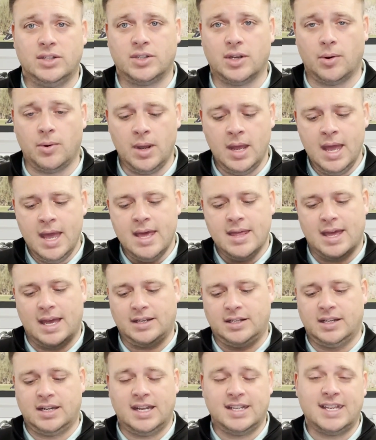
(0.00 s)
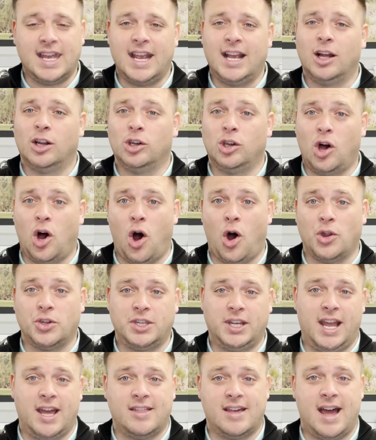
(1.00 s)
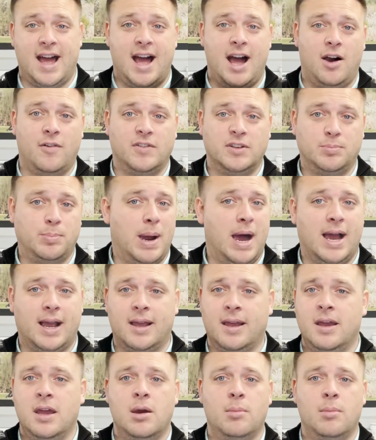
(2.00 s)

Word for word: So that's going to take a lot to get that out of his bag.